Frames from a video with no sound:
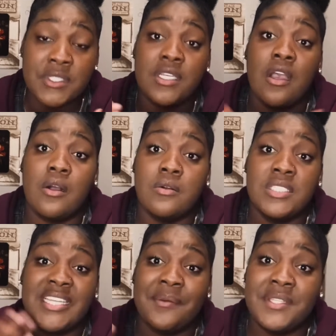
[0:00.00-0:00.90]
to go
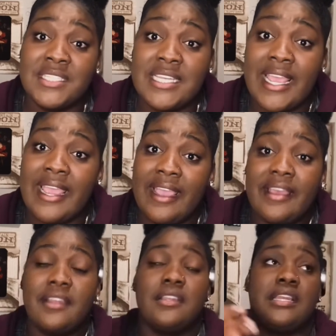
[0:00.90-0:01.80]
stay with his
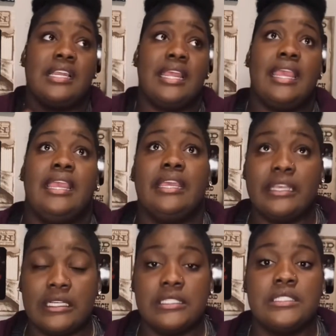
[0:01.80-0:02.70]
dad,
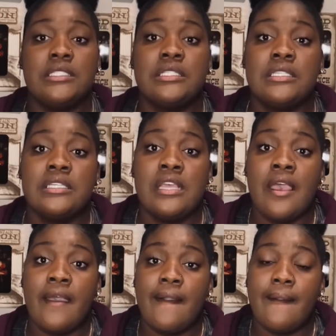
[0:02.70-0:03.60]
and
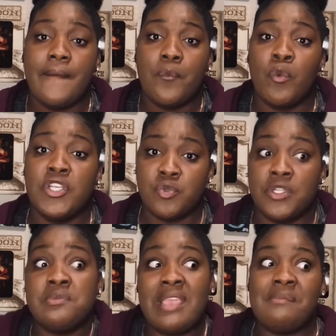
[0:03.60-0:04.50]

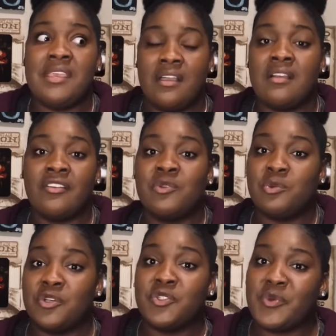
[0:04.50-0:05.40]
which made me
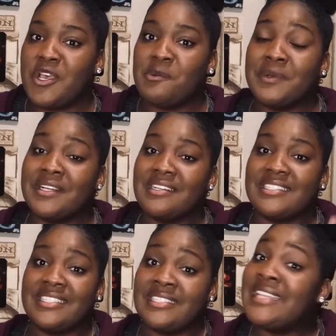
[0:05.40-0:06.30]
uncomfortable as well, because
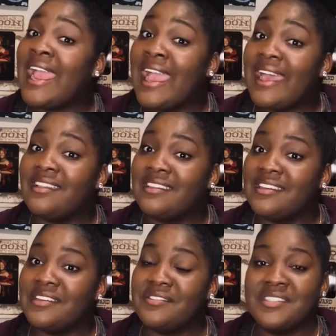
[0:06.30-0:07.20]
his dad
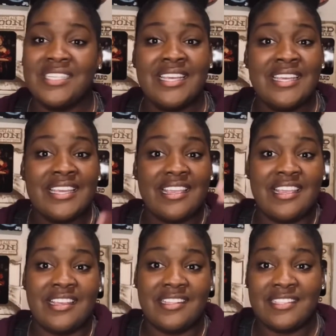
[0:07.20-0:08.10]
lived
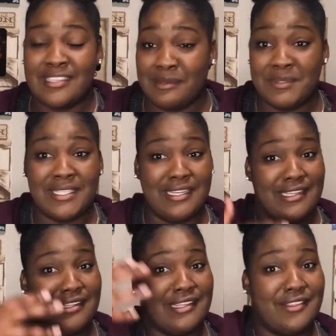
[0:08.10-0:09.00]
in the same
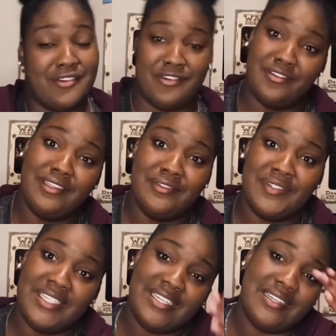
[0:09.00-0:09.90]
city that the girl lived
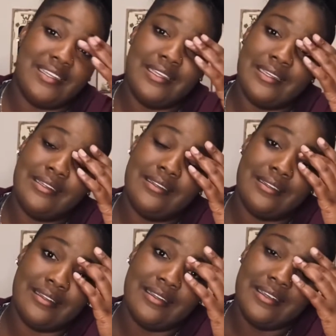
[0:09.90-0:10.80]
in. And
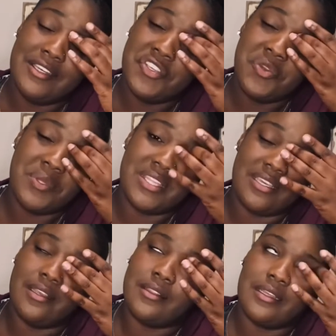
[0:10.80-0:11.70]
you would
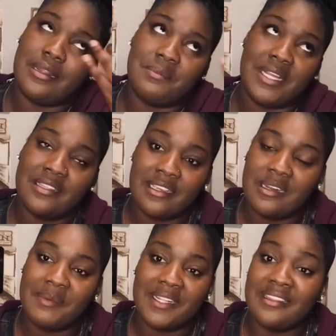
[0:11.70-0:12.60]
think that I'm not thinking
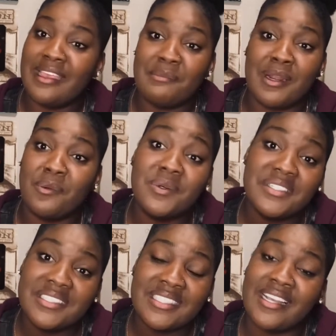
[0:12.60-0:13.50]
about that, but I
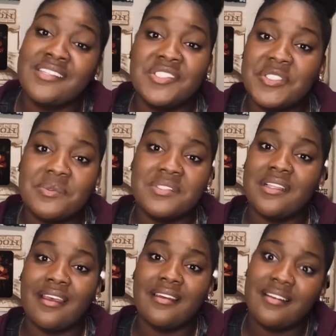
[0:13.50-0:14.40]
was. Like, I still was
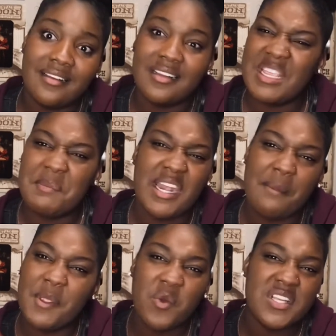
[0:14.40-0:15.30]
like, oh, you better not
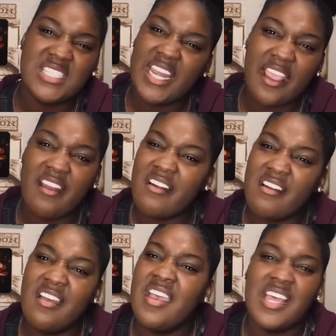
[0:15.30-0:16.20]
be going to see that
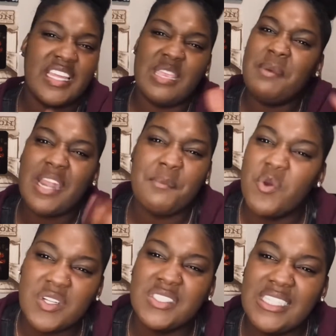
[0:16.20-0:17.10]
girl. Like, you better not be going
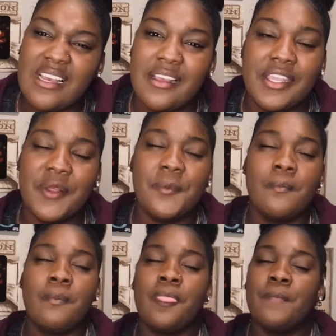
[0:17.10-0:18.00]
to see her, you know?
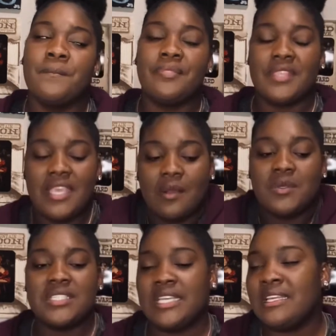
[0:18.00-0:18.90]
And I was
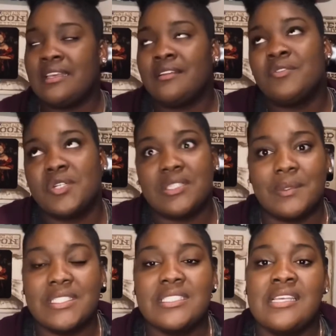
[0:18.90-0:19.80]
thinking that. Of course I
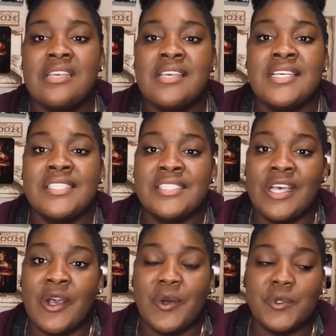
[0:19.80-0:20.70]
was.
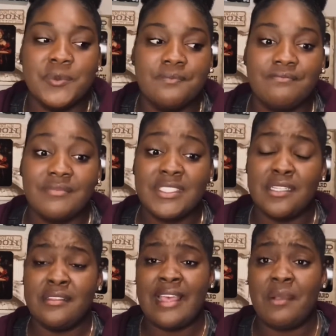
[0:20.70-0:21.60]
So
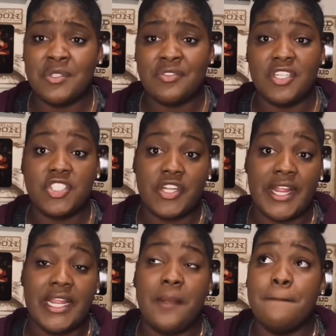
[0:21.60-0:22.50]
that was
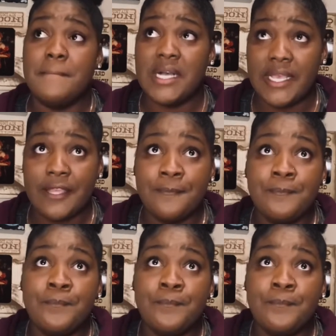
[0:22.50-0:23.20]
frustrating. But